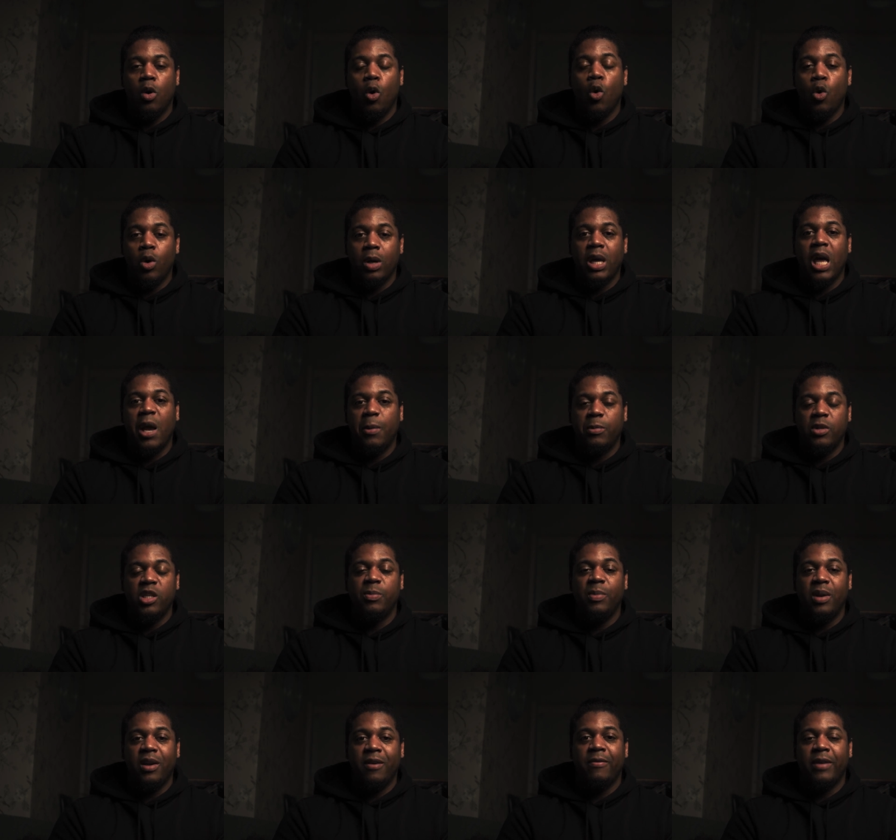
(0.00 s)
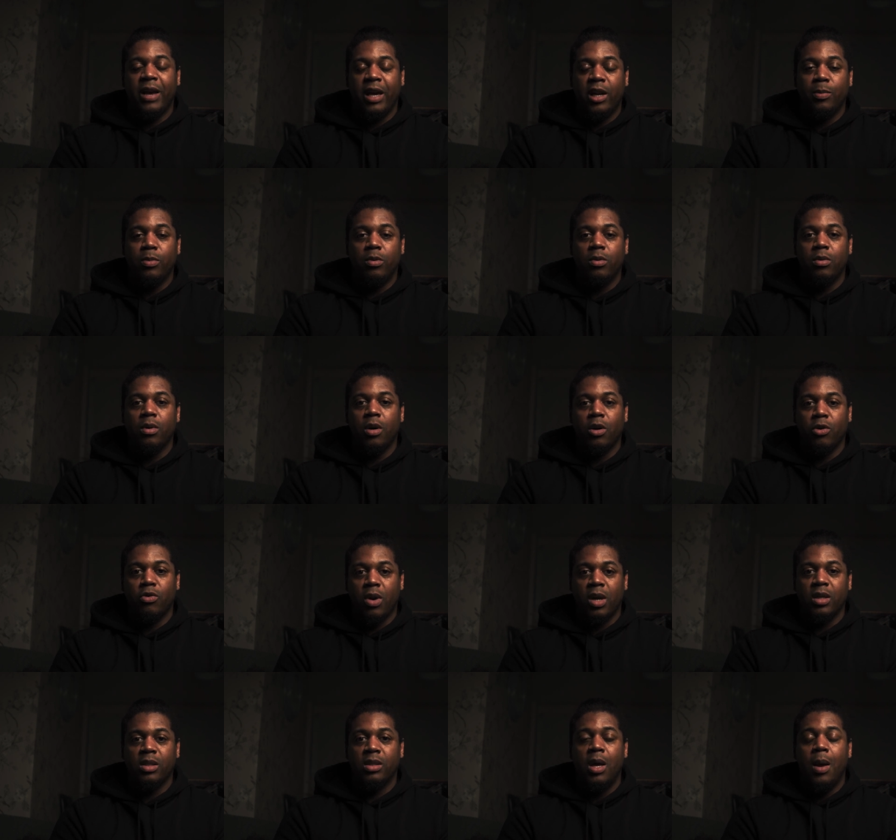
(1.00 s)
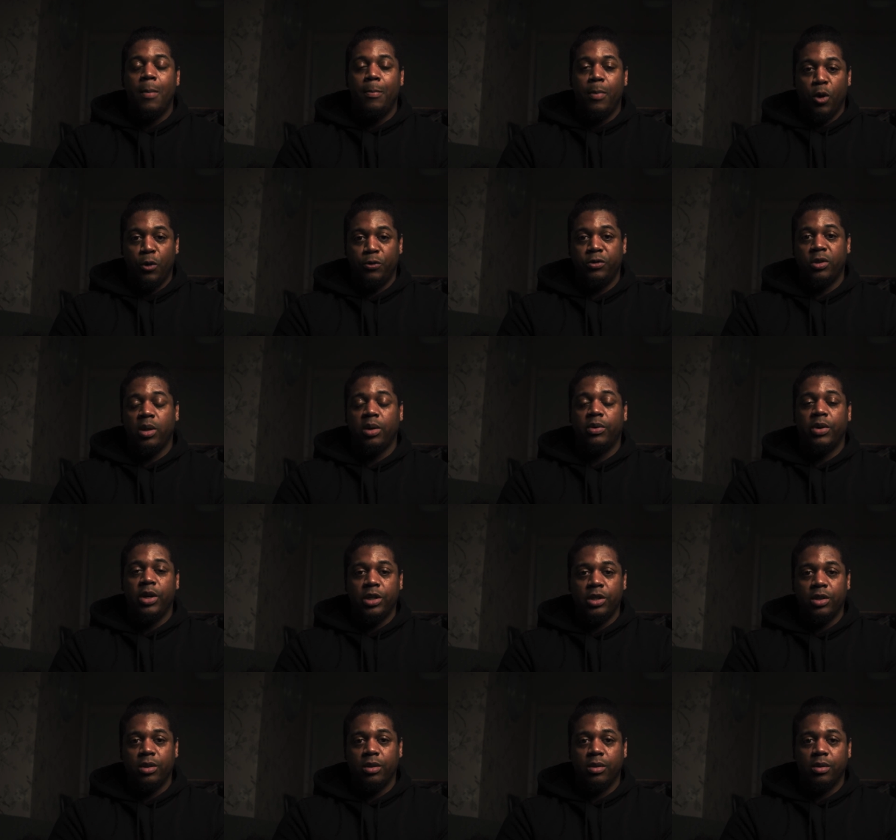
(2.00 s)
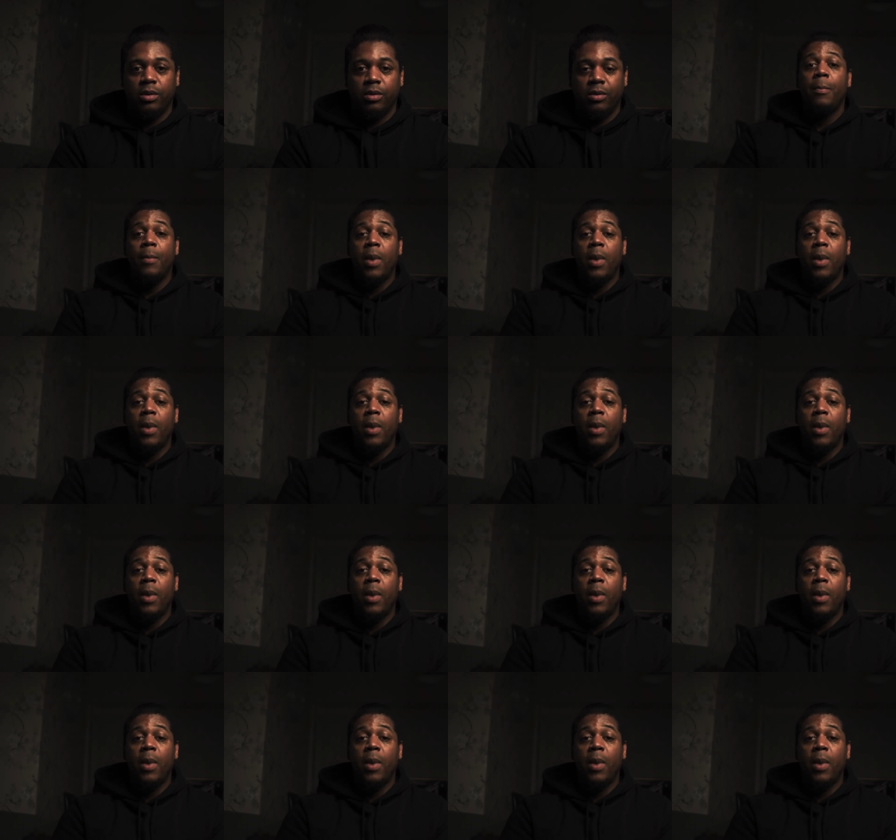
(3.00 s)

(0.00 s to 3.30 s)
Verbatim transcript: all games to be available across both generations.